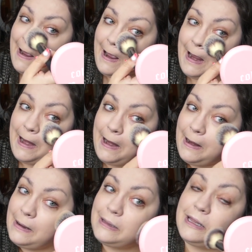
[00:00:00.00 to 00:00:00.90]

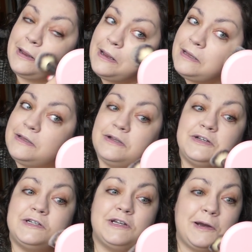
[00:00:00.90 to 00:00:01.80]
I think it's
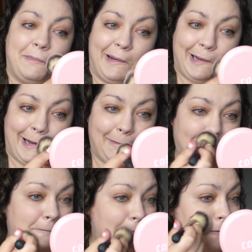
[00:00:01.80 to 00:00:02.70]
just gonna be like
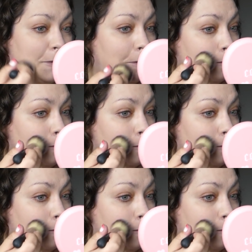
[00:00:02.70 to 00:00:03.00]
one